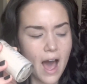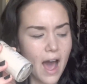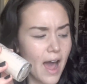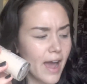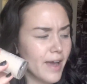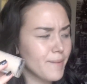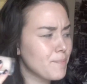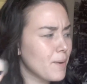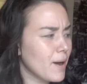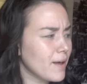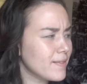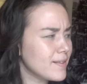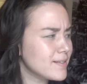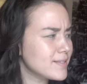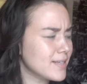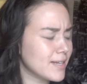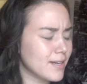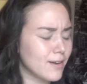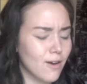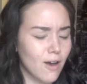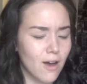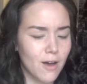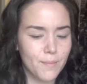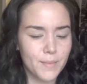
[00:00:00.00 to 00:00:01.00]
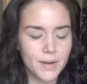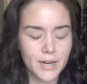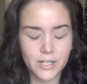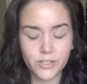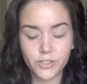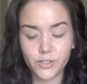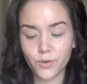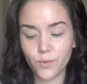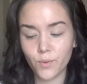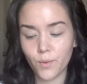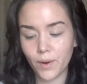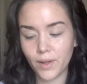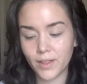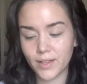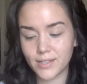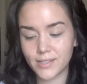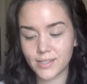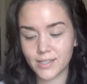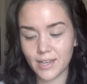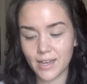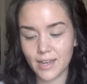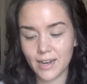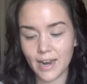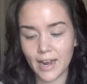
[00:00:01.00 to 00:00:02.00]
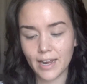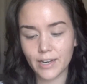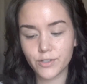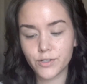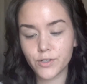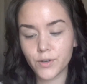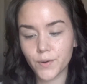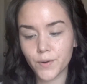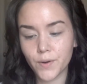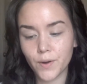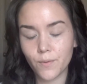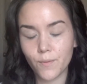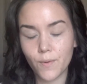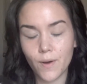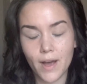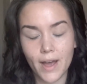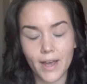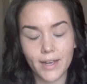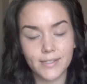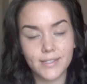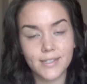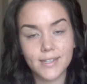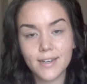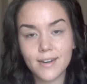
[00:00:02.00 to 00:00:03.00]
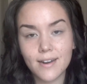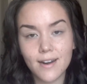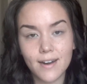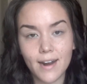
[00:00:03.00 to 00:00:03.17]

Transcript: I bought this in combination oily skin. I don't know why. I did it